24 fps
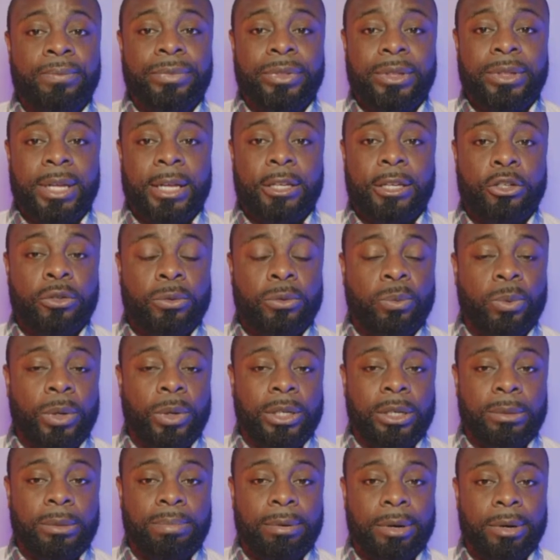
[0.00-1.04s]
that you've
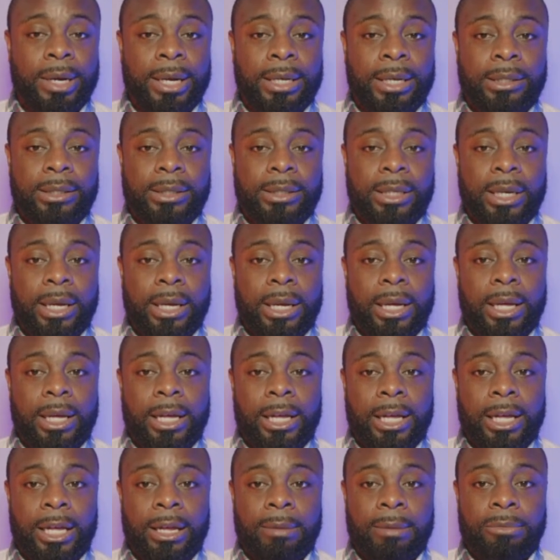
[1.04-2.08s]
won the prize,
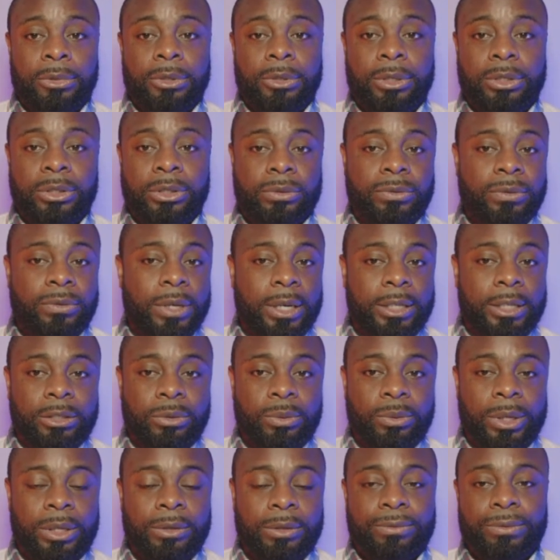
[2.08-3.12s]
because you've got
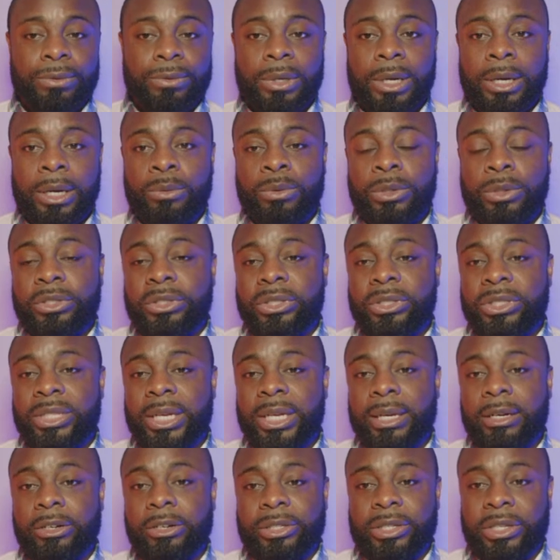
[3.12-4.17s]
24 hours to
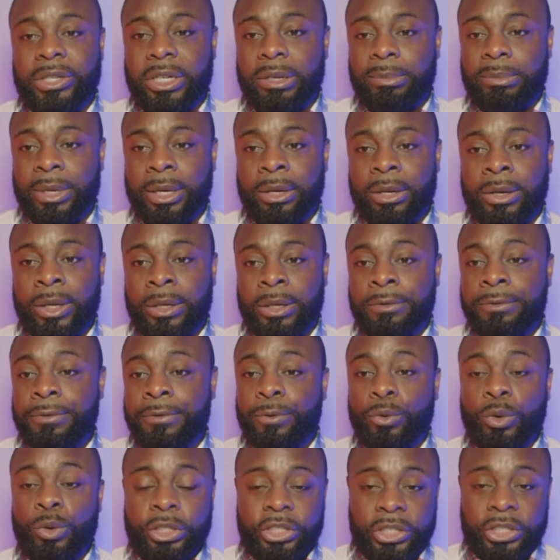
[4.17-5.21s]
send us an email. And
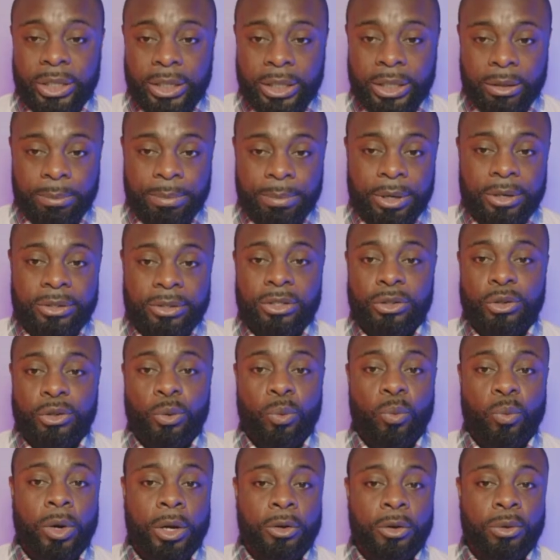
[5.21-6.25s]
unfortunately, the person who
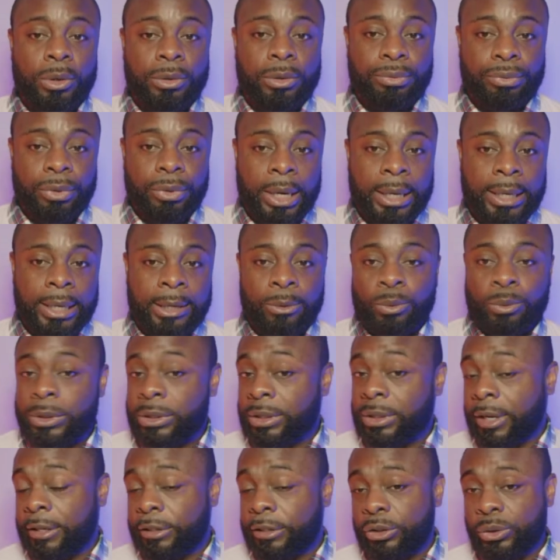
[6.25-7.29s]
won on Friday was
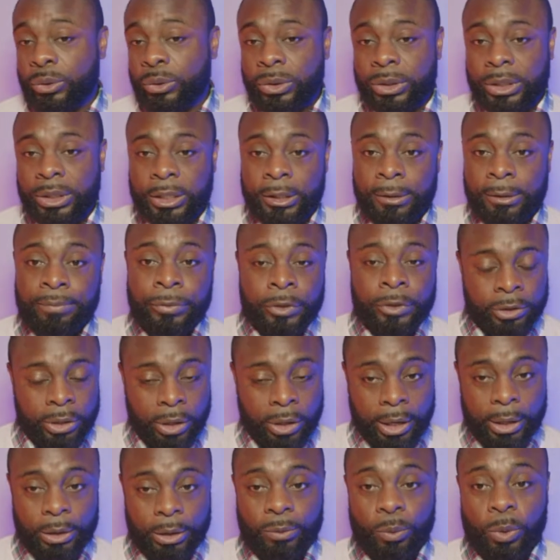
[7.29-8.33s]
not tuned in.
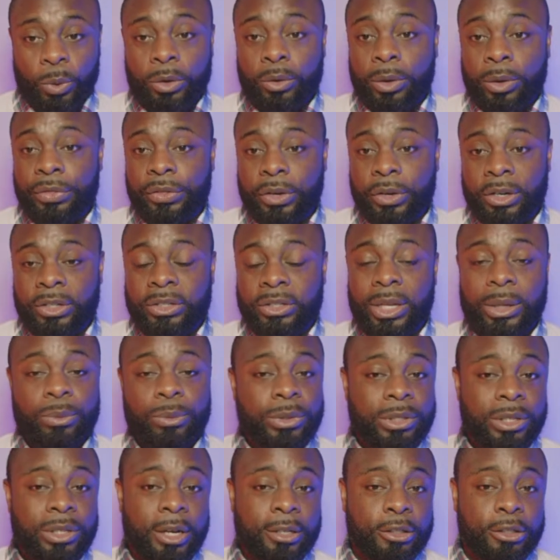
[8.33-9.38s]
Sorry, won on Thursday
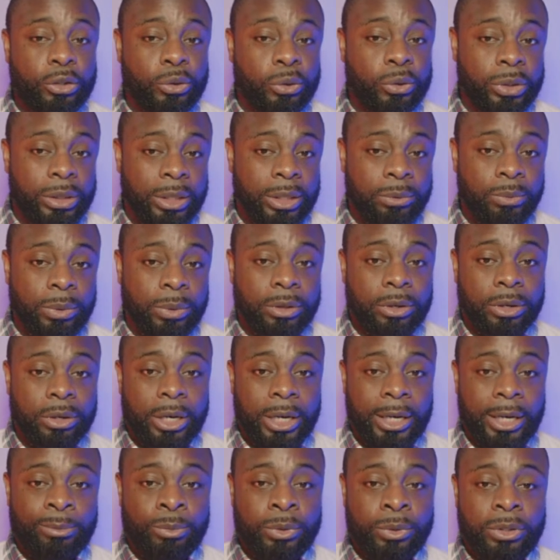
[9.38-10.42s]
was not tuned in when their
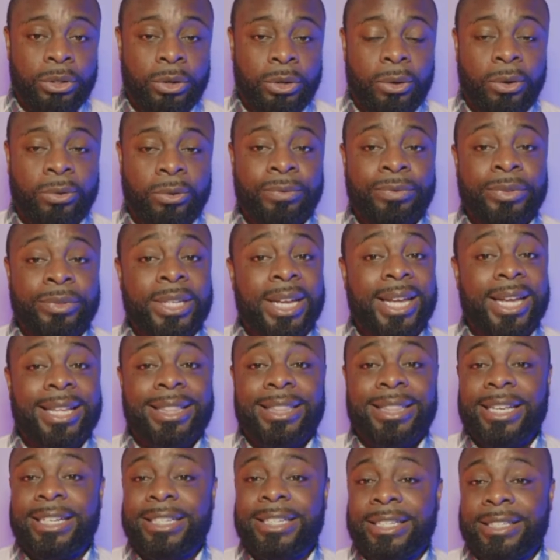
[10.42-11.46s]
name was called, and
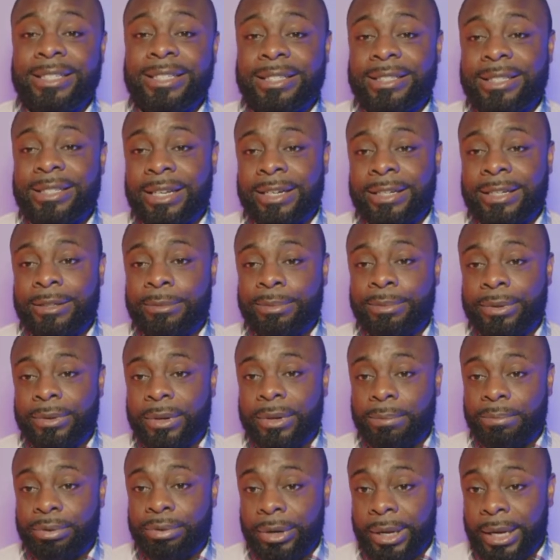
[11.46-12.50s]
they didn't send the
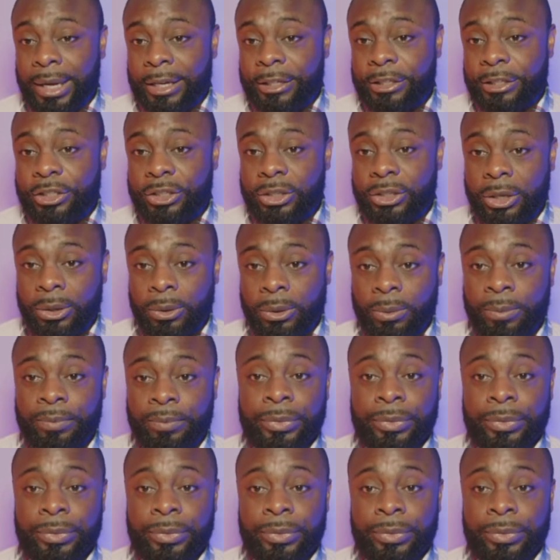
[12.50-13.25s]
prize. So